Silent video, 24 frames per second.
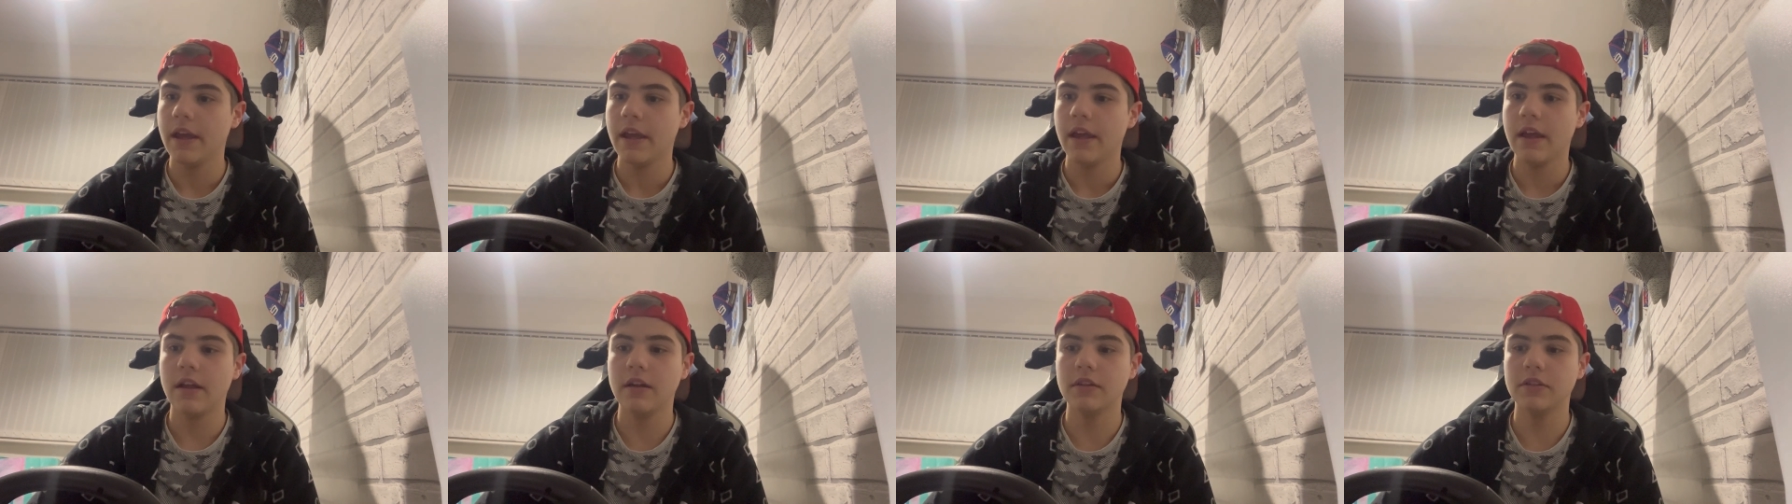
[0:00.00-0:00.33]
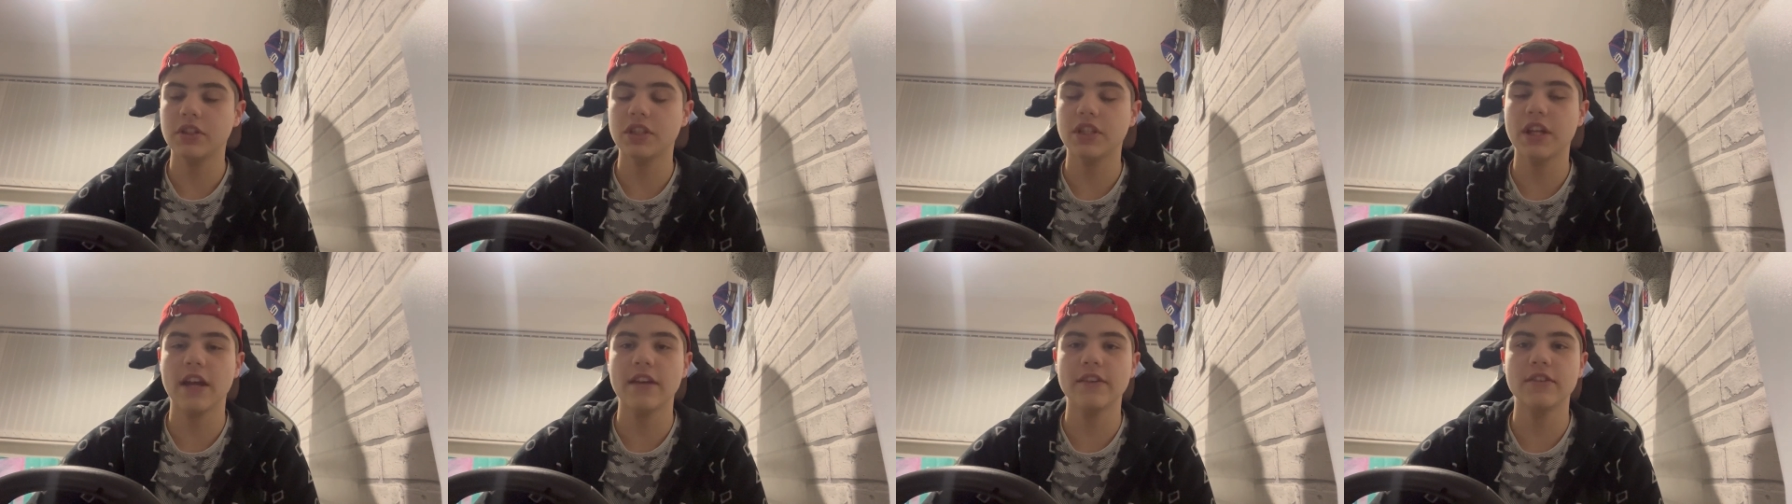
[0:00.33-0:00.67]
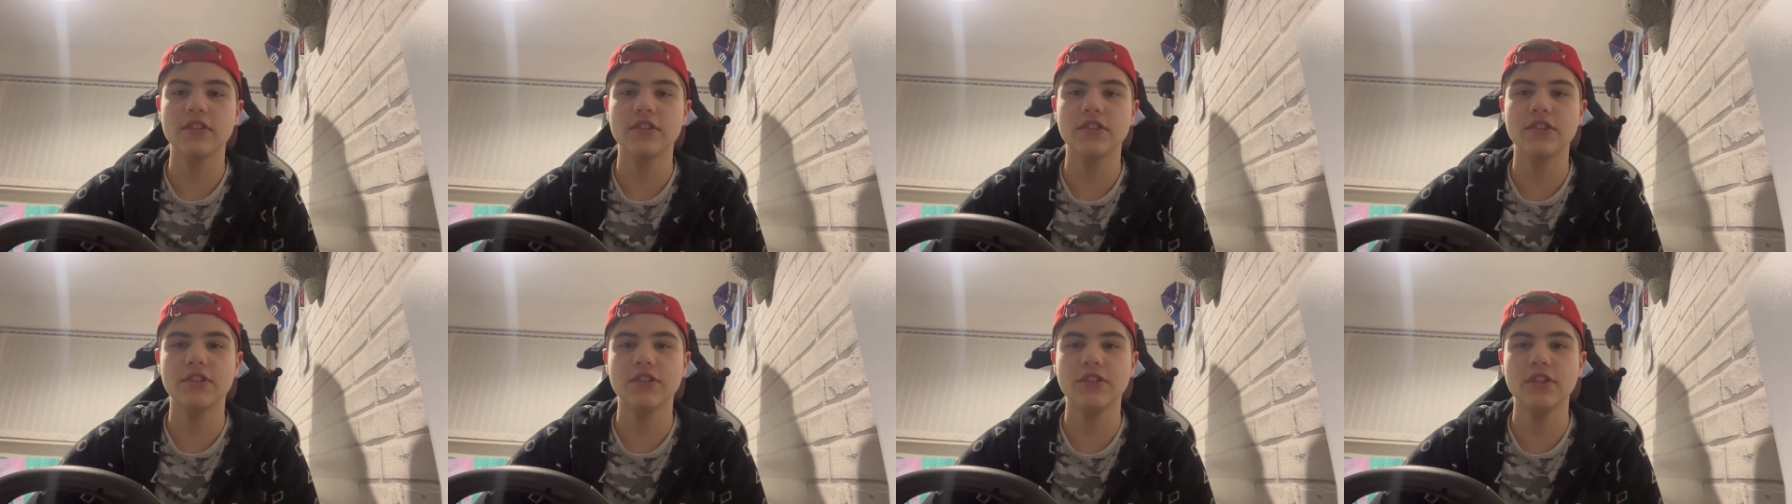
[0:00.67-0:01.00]
He'll just get
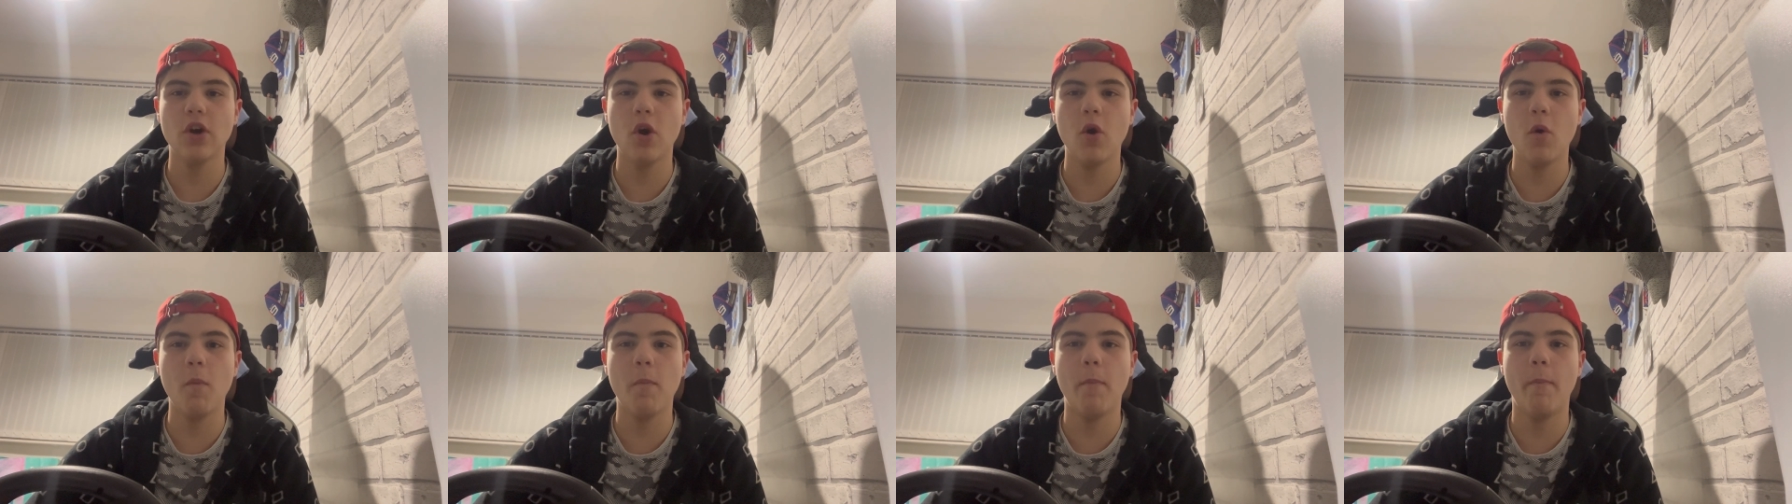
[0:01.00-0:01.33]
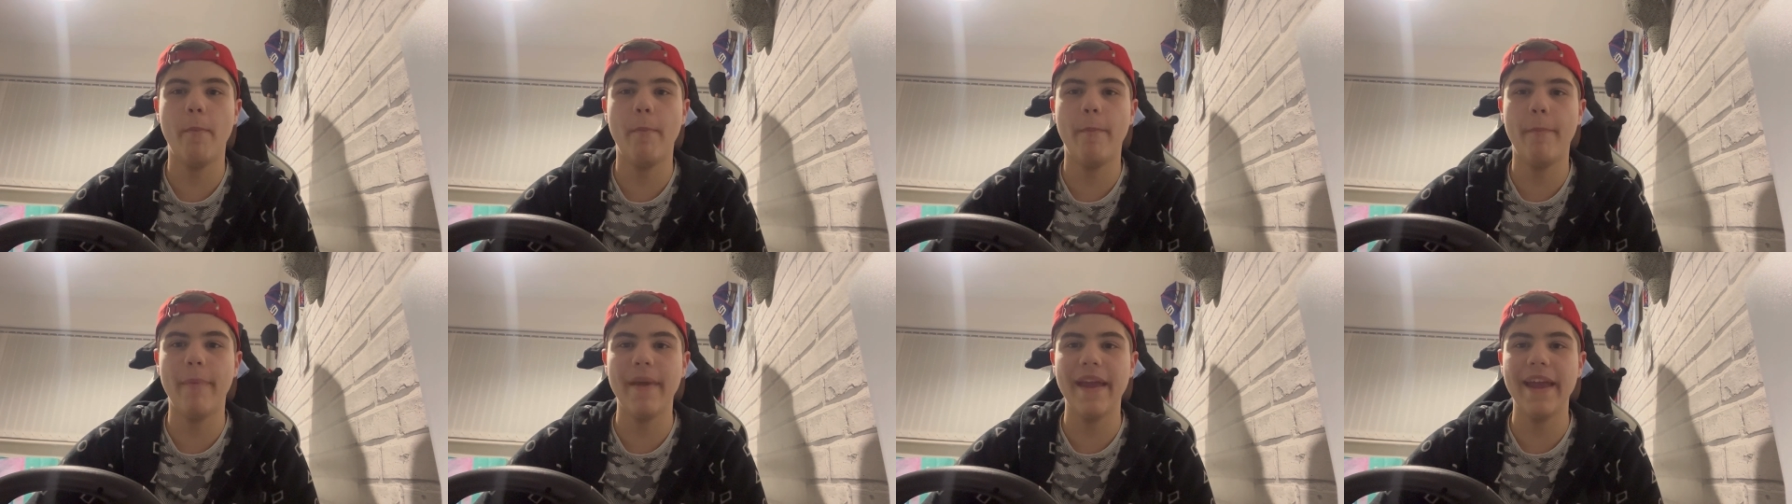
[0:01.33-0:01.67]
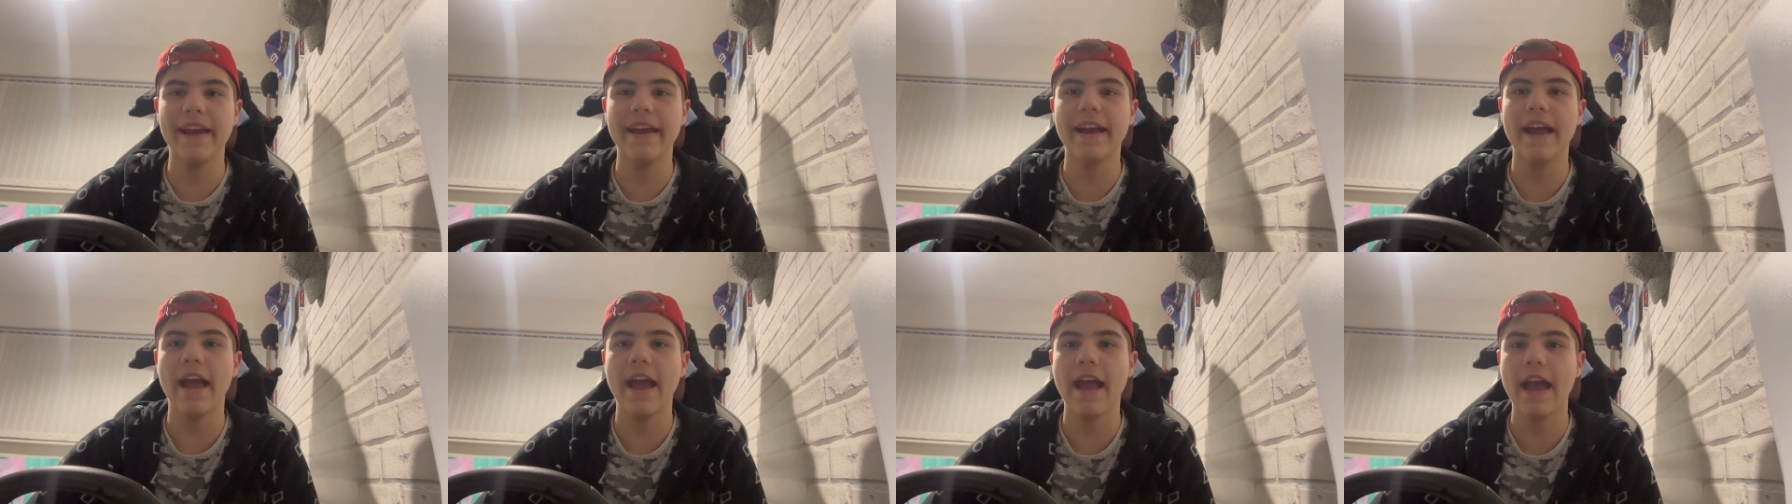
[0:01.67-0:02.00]
so
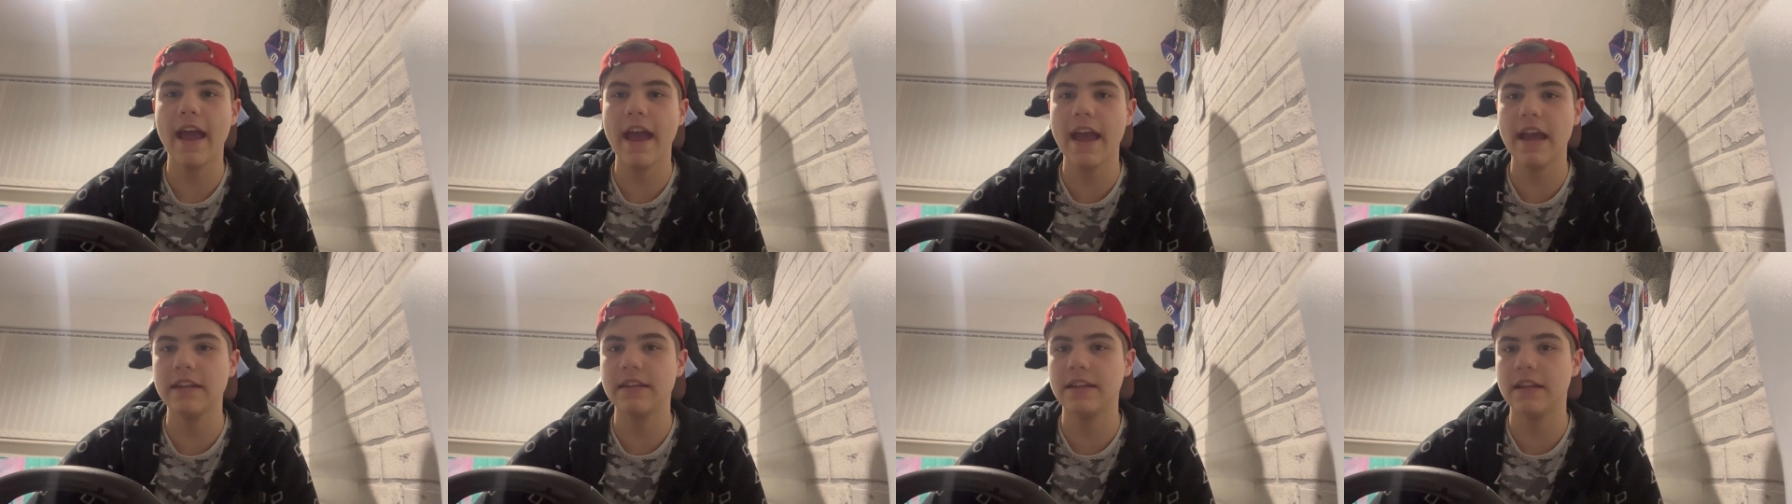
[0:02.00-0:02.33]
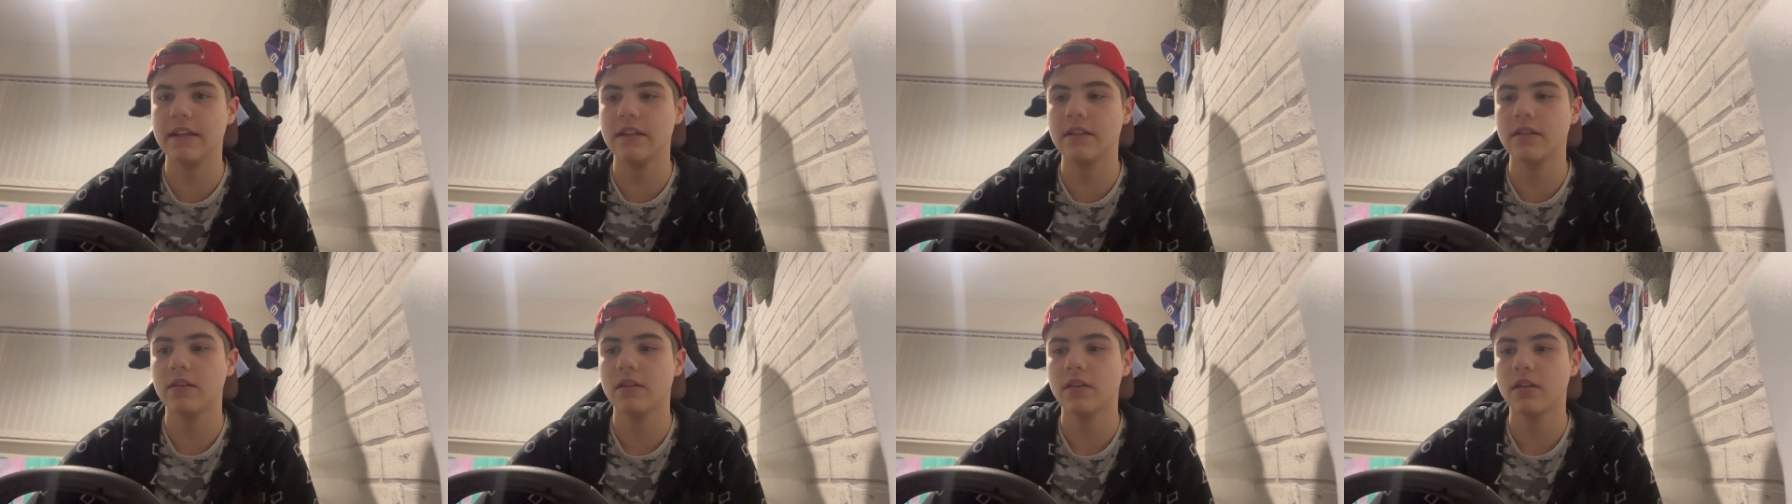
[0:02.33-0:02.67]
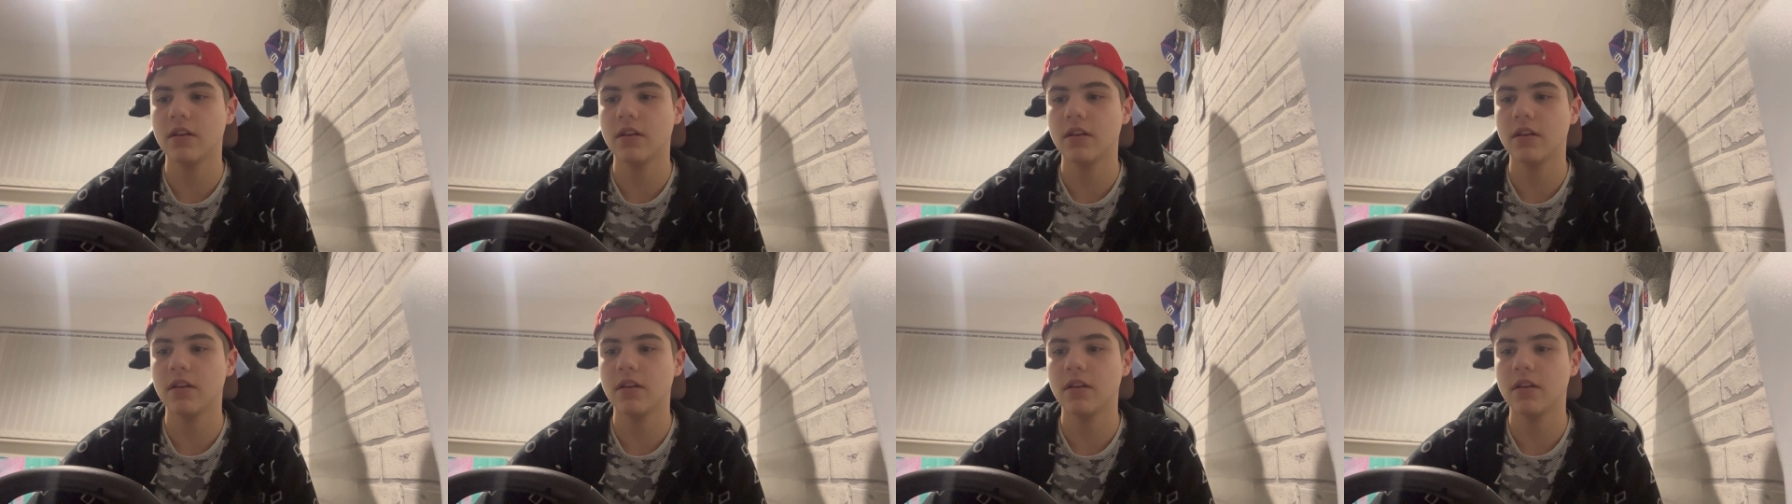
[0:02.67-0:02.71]
big-headed,